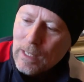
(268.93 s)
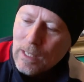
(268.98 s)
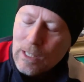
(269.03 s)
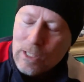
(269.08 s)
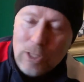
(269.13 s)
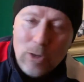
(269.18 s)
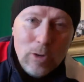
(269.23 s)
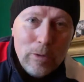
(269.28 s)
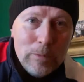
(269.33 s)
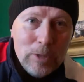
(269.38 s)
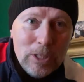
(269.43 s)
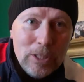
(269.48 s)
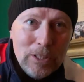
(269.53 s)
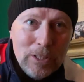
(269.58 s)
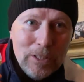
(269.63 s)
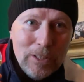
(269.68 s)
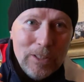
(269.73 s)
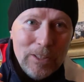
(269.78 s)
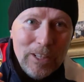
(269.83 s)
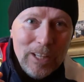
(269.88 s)
So I'm going
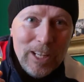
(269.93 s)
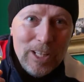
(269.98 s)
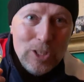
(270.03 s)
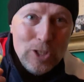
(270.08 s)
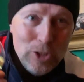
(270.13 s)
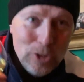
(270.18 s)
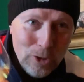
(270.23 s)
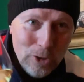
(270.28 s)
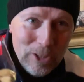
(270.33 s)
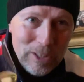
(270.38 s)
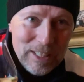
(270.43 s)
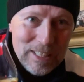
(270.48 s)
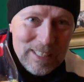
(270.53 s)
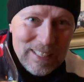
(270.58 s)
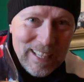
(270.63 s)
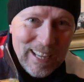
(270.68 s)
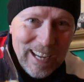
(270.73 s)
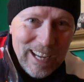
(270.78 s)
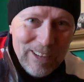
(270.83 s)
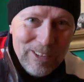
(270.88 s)
to enjoy this
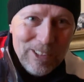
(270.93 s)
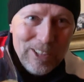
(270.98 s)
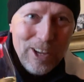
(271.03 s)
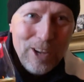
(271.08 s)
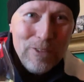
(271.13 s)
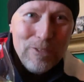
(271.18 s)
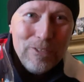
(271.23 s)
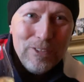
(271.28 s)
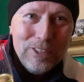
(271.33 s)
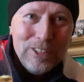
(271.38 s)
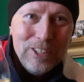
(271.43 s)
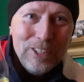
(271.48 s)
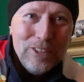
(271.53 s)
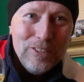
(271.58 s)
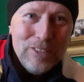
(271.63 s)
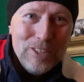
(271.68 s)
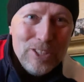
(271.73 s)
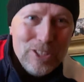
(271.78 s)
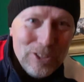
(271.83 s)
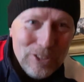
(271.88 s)
now, and hopefully you've
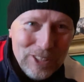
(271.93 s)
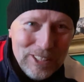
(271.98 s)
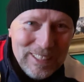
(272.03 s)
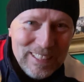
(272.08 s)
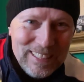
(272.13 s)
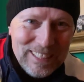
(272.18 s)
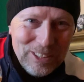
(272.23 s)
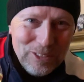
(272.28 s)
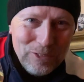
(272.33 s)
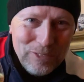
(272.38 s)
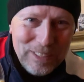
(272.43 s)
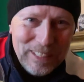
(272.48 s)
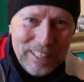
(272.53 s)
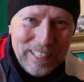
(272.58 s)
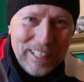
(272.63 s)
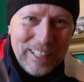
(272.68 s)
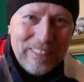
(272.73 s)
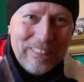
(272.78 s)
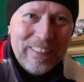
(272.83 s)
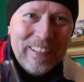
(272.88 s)
enjoyed this little
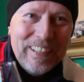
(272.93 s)
video.